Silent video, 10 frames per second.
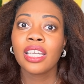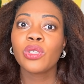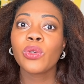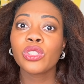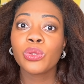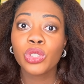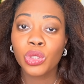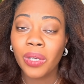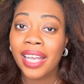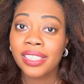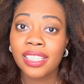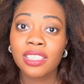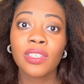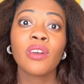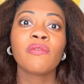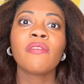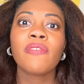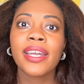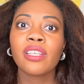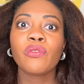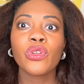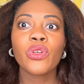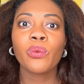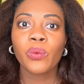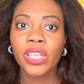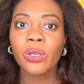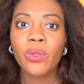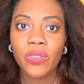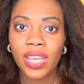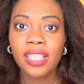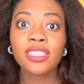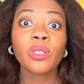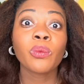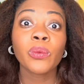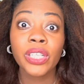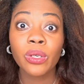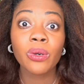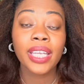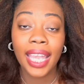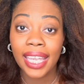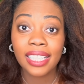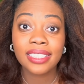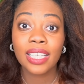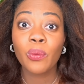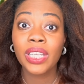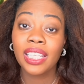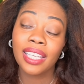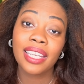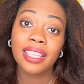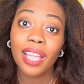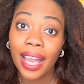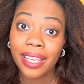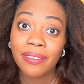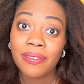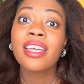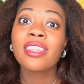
in order to distract us from fighting for the real things, the real gains that we need in life,